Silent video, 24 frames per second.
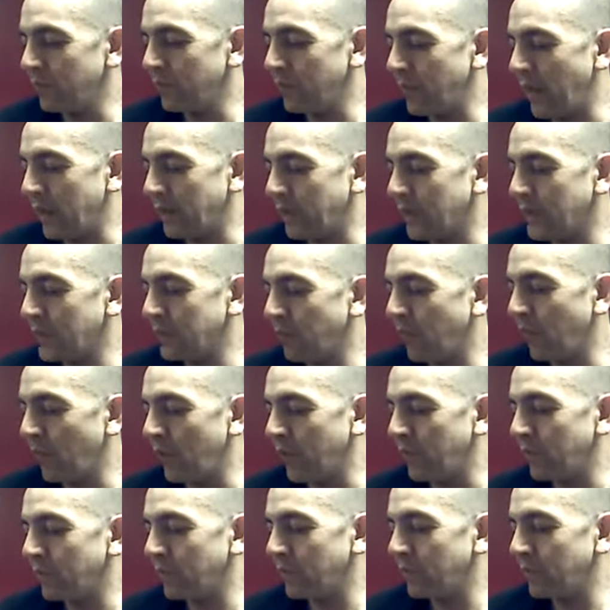at this
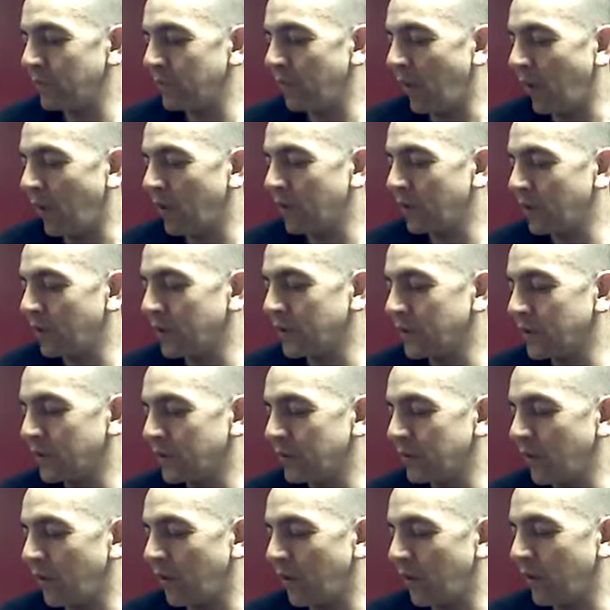point, all of us
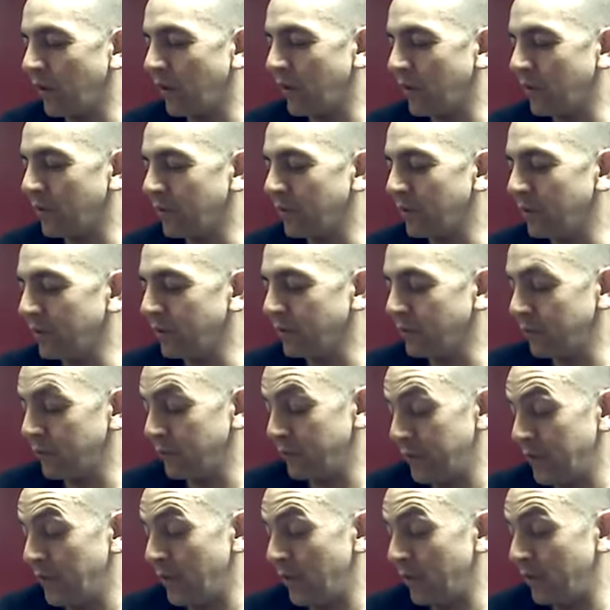
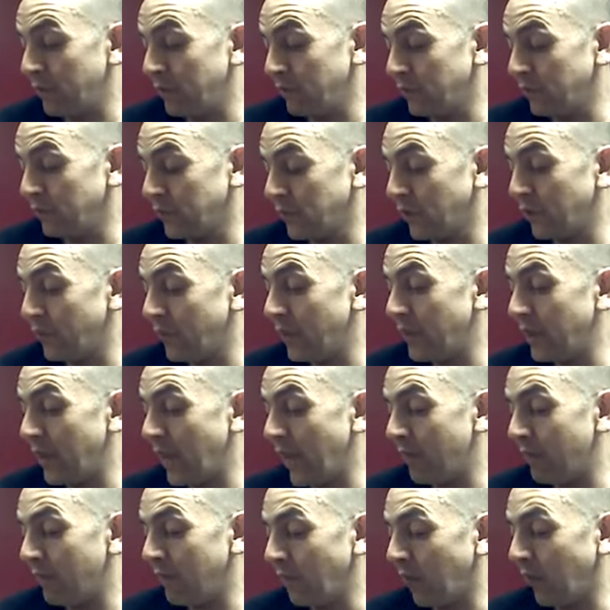should really
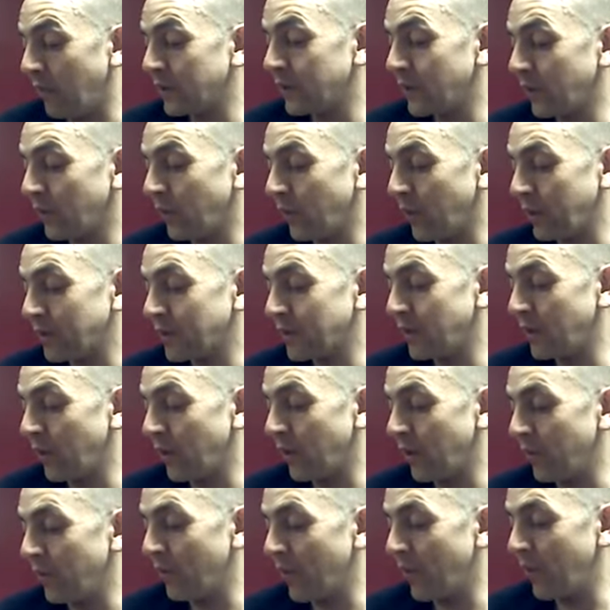have a larger question on
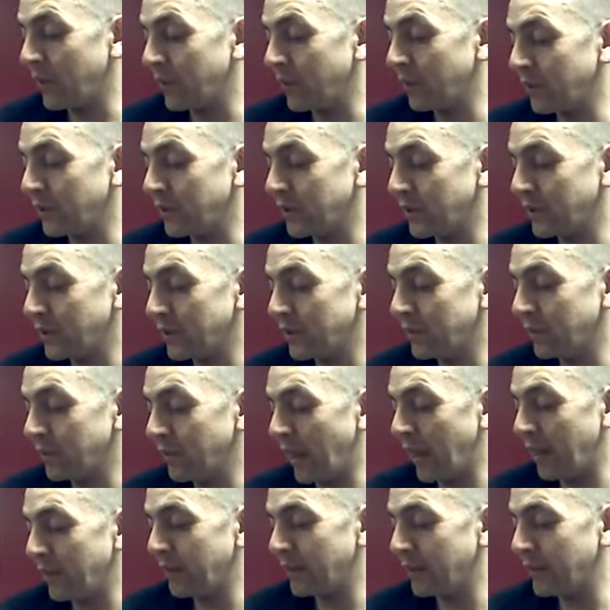our mind, which is,
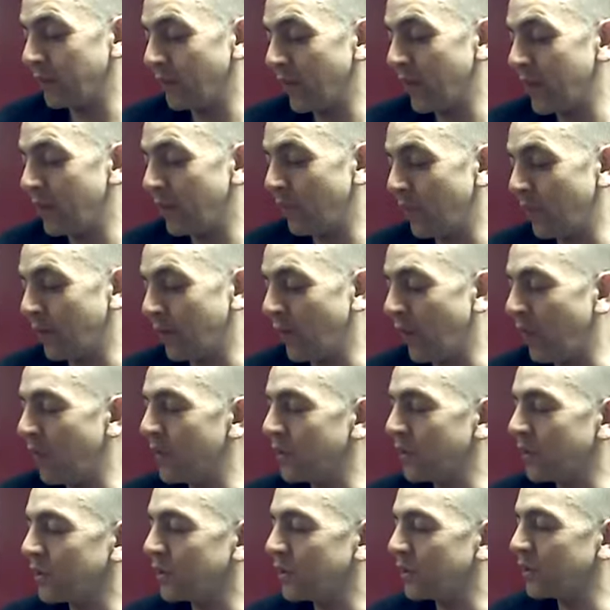at the rate we're
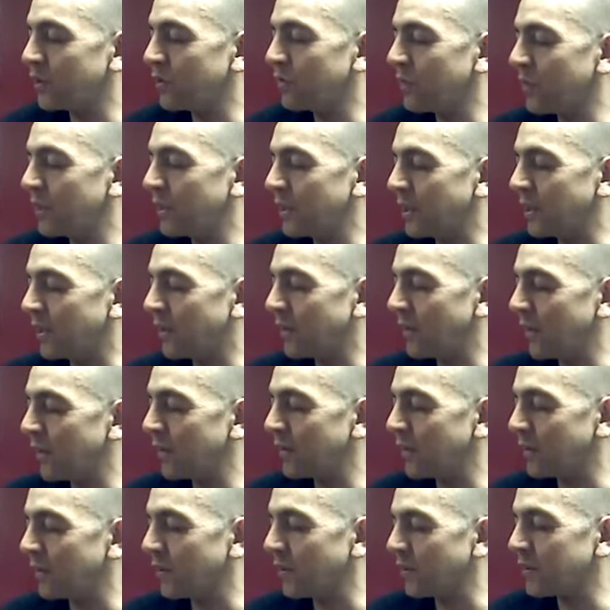going, do you really think
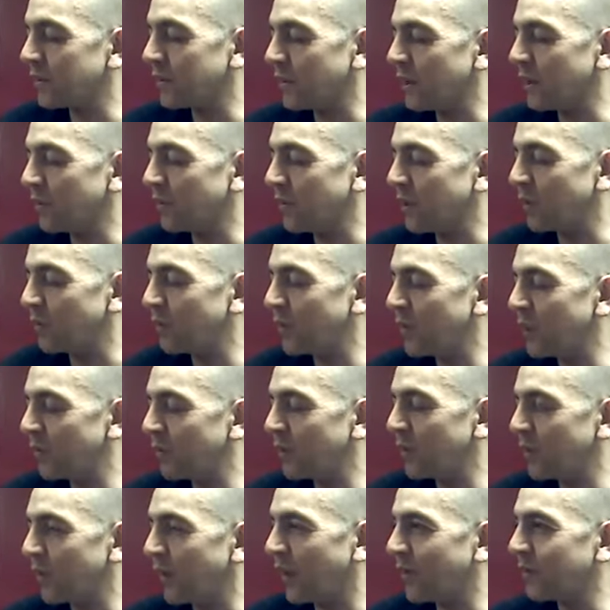that there's going to be
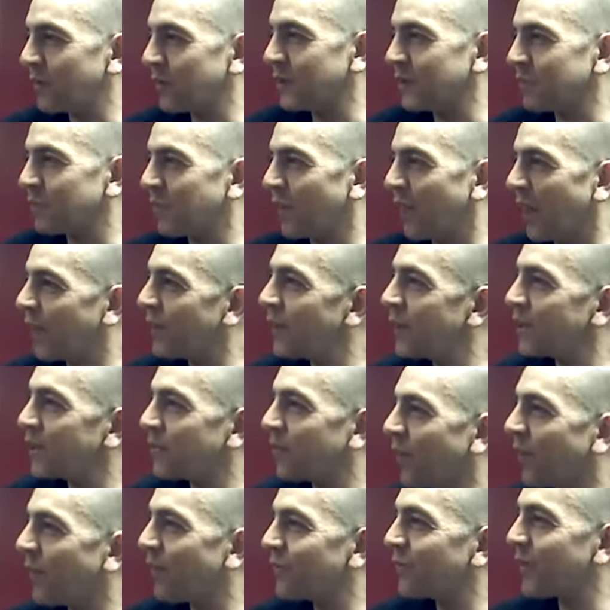people on this planet
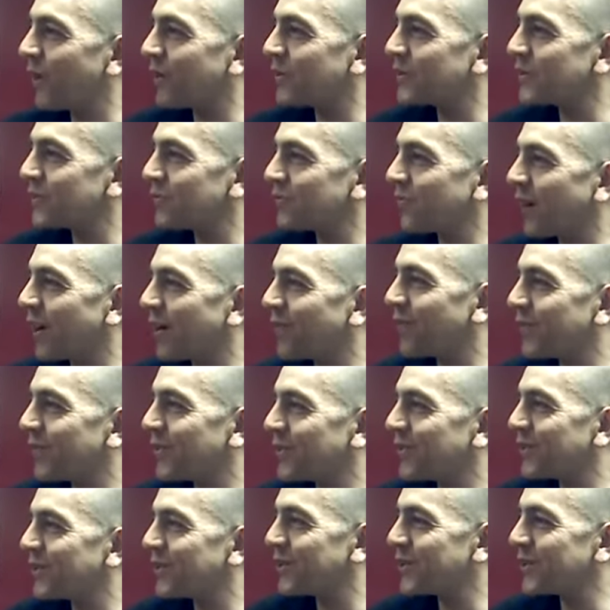
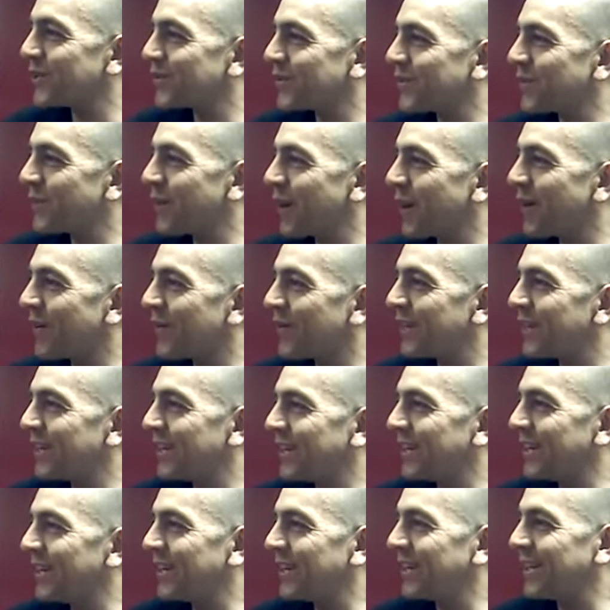12,500 years from now?
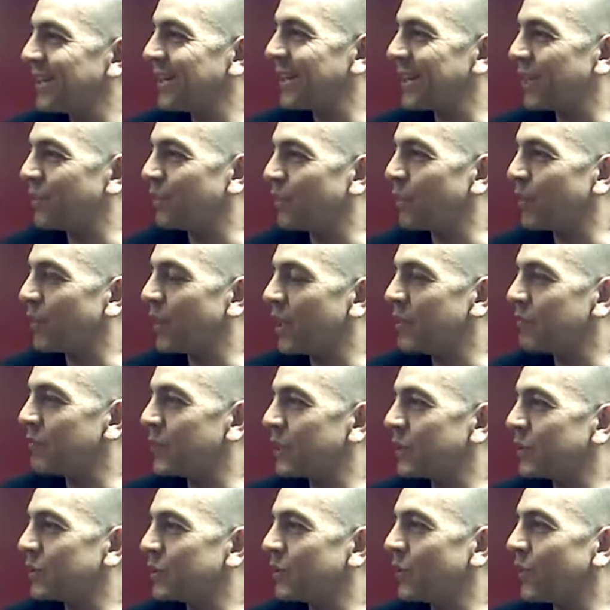And will they be
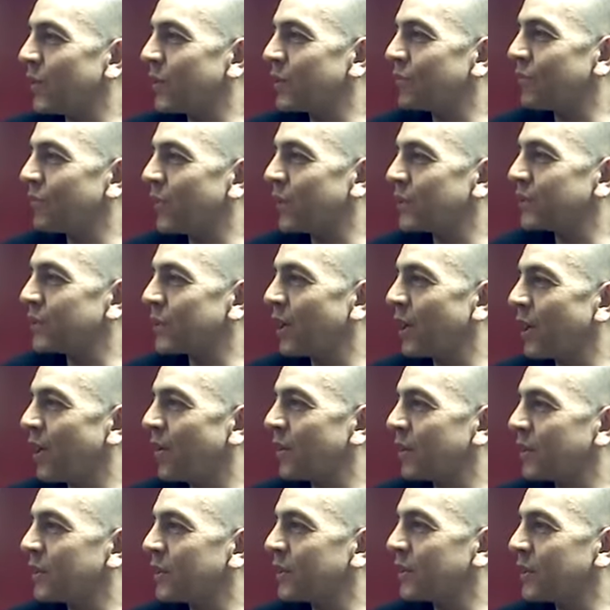enjoying fresh air
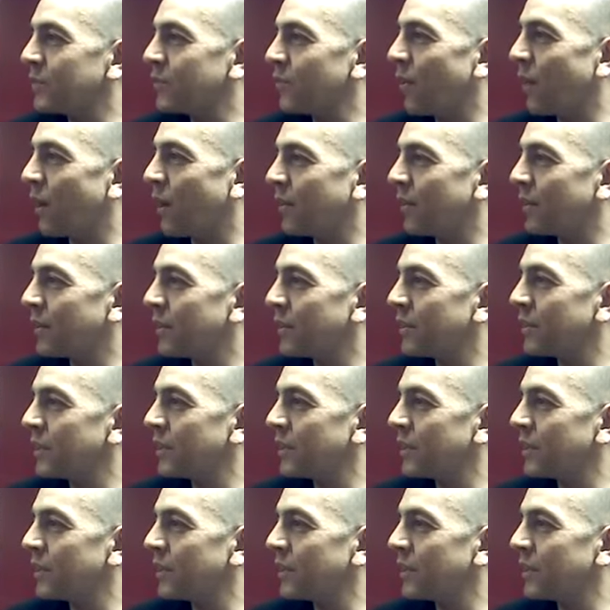and clean water?